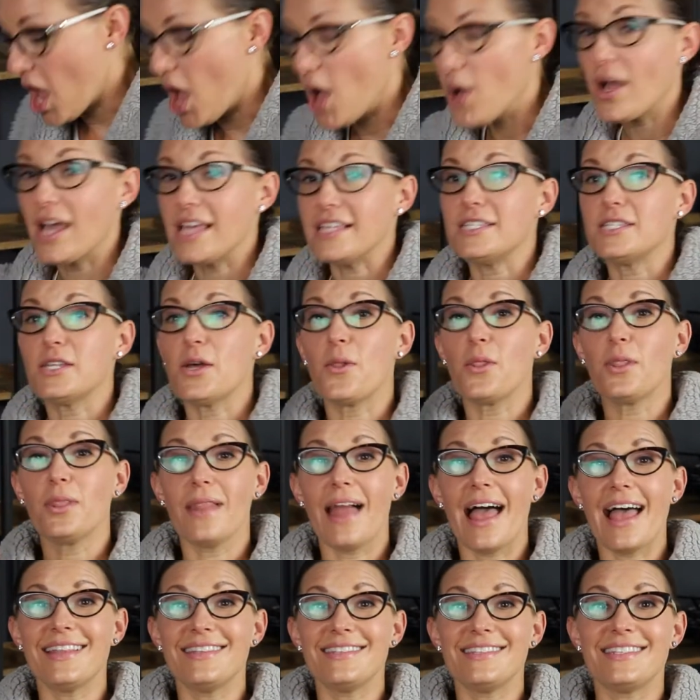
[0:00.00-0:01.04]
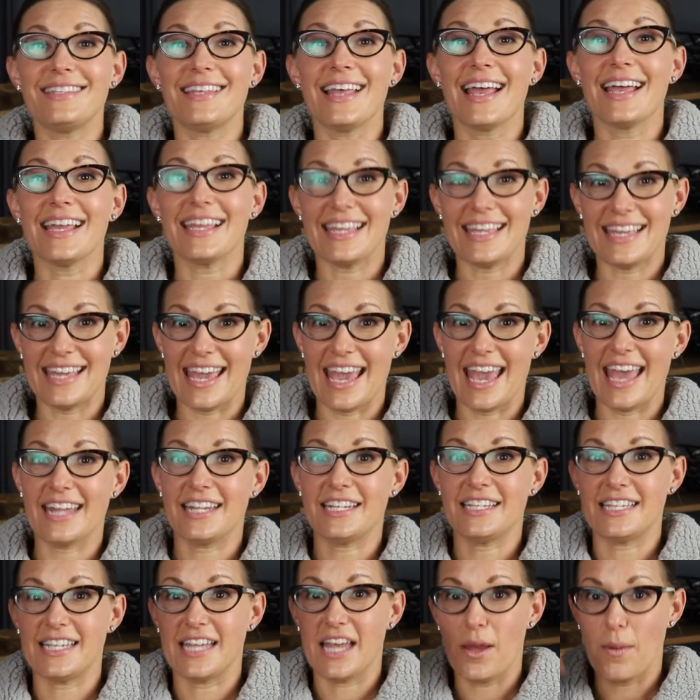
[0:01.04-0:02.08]
Okay, so let's
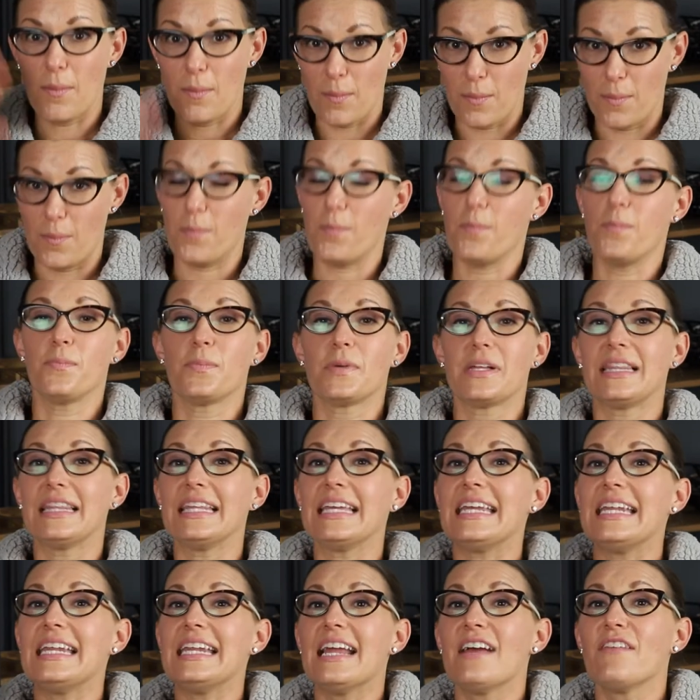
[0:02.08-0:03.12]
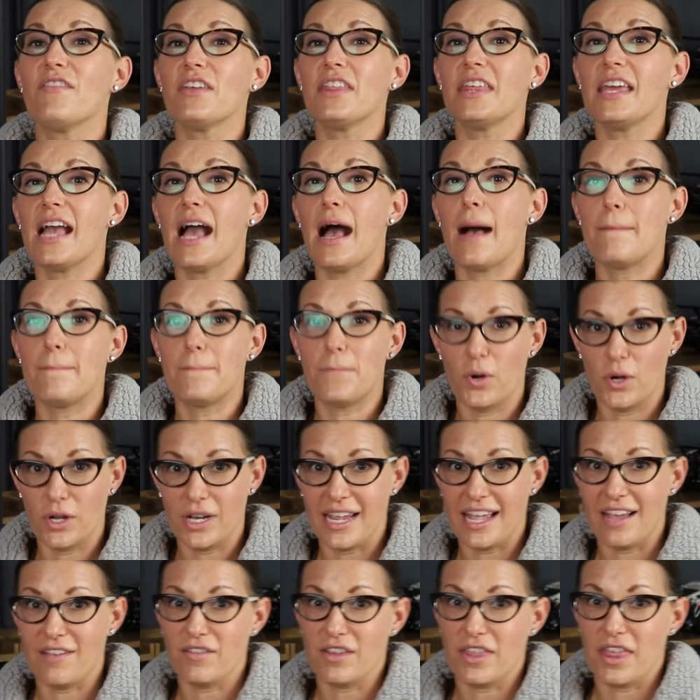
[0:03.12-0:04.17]
get cleaning everything up,
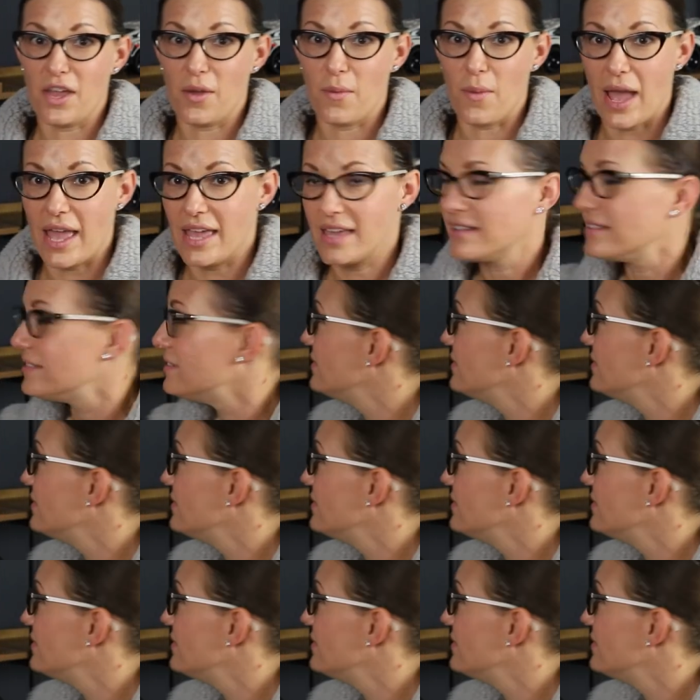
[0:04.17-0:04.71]
putting everything away.